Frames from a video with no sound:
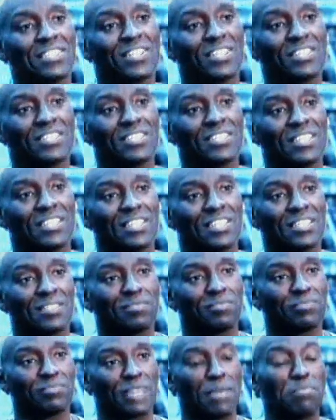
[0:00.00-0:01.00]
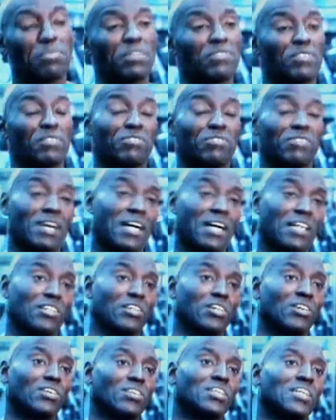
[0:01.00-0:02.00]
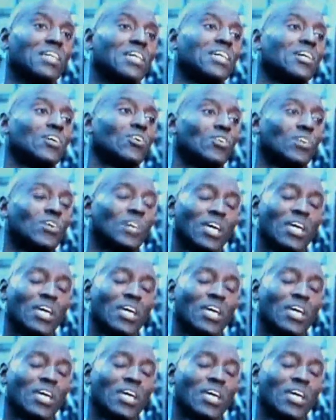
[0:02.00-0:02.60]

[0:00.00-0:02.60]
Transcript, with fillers: a basketball legend who now lives in